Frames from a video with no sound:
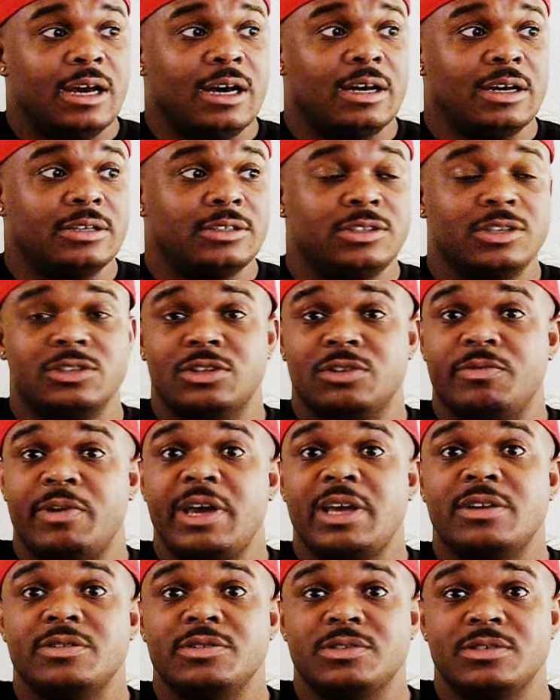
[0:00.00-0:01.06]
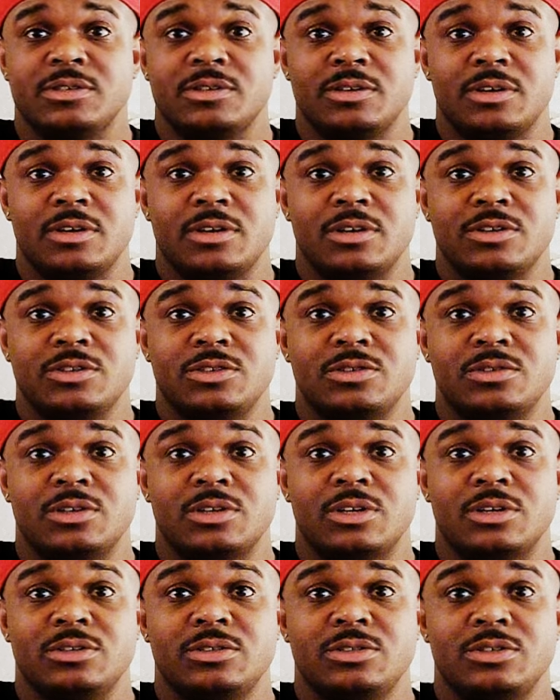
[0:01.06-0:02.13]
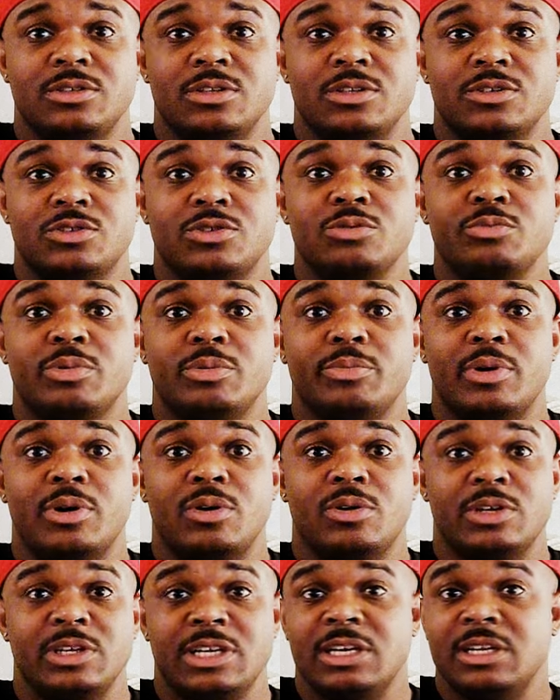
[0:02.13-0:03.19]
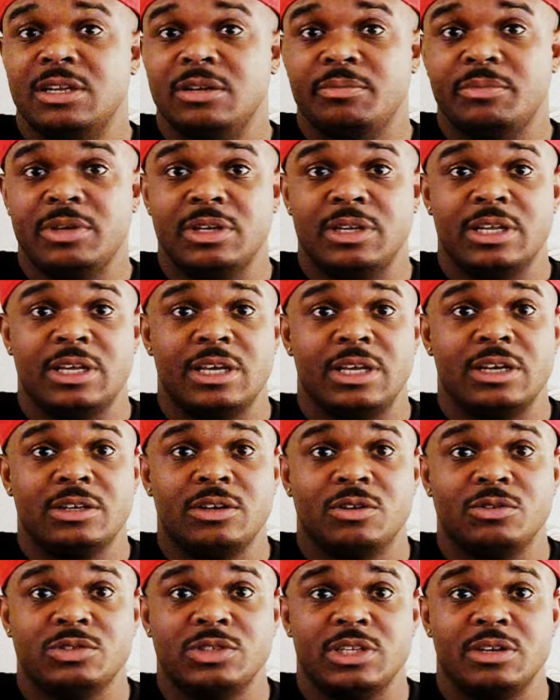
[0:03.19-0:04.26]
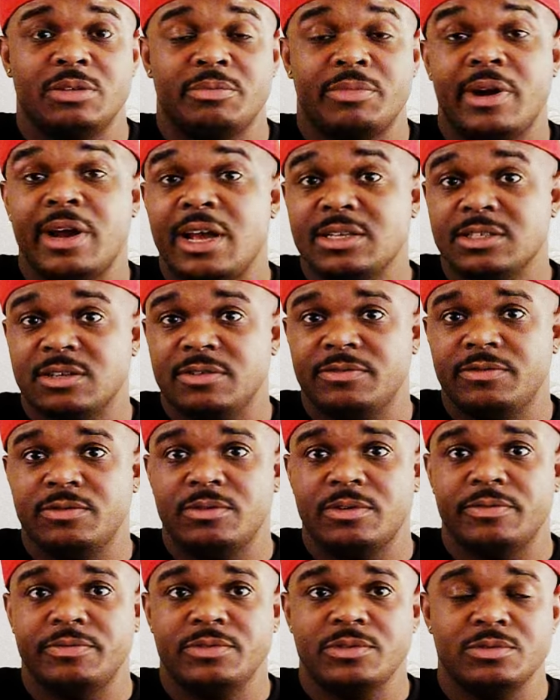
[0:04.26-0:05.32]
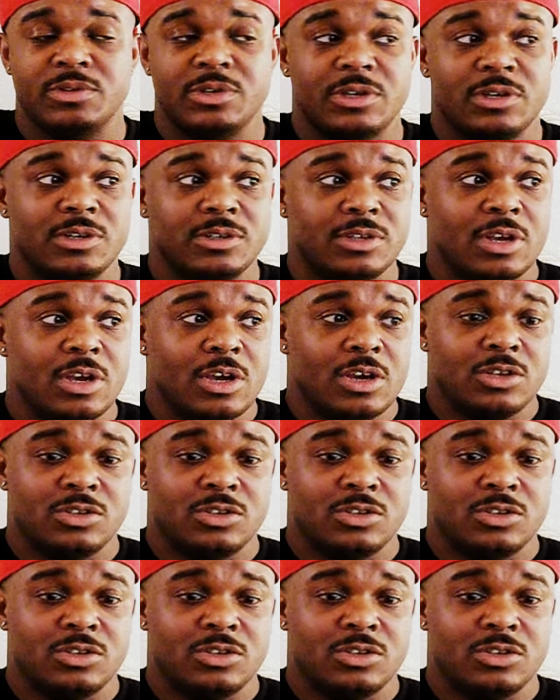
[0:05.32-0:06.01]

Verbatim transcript: uh, took the Raiders to the to the Super Bowl and ended up being the head coach at Nebraska for wow. a few years.